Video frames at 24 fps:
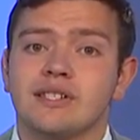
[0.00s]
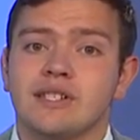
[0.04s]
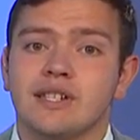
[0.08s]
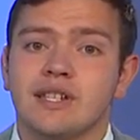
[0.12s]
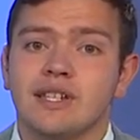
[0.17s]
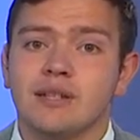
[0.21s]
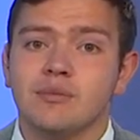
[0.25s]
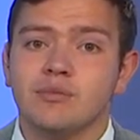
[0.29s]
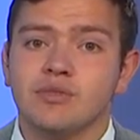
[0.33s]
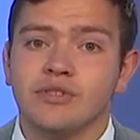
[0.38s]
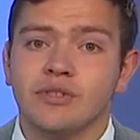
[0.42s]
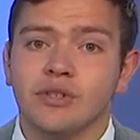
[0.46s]

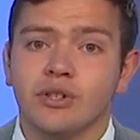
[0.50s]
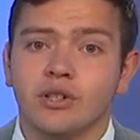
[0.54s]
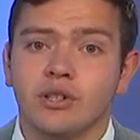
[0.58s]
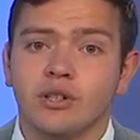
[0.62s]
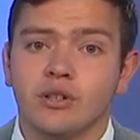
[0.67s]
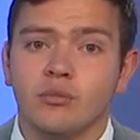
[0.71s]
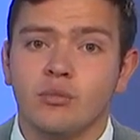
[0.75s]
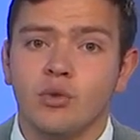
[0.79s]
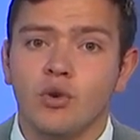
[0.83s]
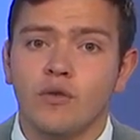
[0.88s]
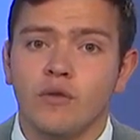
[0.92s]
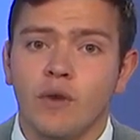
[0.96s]
teams looking
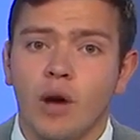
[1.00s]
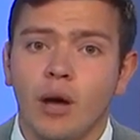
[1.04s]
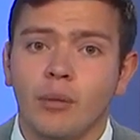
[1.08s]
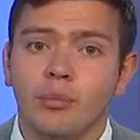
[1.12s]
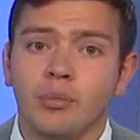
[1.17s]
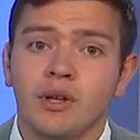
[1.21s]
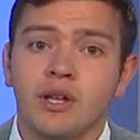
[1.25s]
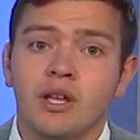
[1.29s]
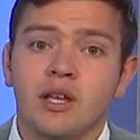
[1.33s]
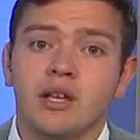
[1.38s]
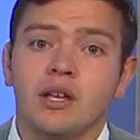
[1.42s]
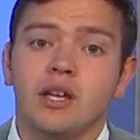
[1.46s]
to move
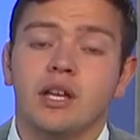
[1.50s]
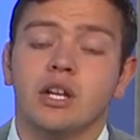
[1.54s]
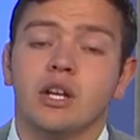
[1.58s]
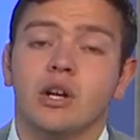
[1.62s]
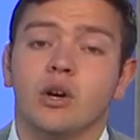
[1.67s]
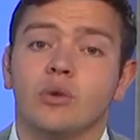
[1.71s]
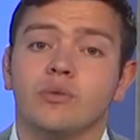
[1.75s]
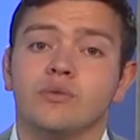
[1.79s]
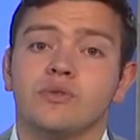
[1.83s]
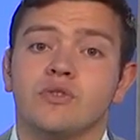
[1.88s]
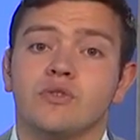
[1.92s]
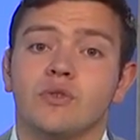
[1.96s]
up in
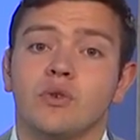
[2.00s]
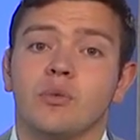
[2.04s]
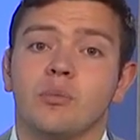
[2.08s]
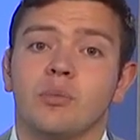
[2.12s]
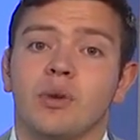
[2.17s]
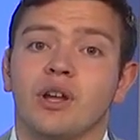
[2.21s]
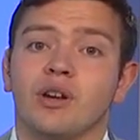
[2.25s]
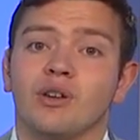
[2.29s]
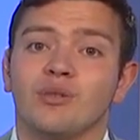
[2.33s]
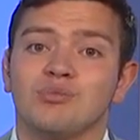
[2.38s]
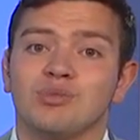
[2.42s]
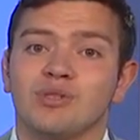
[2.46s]
hopes for a
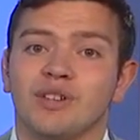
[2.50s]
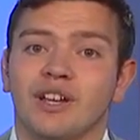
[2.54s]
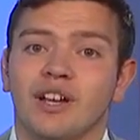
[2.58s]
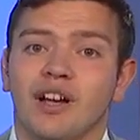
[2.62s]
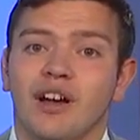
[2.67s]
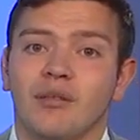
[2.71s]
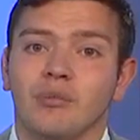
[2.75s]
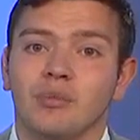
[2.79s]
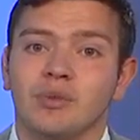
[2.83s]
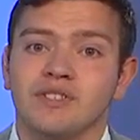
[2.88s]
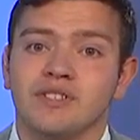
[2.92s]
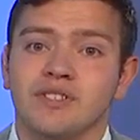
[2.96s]
better
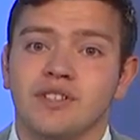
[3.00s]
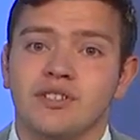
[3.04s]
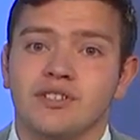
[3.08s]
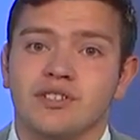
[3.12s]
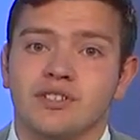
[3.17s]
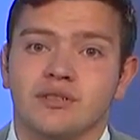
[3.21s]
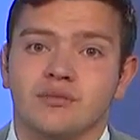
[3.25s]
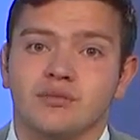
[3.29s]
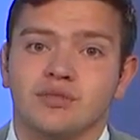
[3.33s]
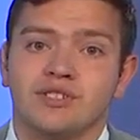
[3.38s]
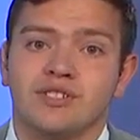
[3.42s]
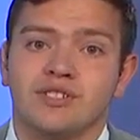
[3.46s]
playoff position. We'll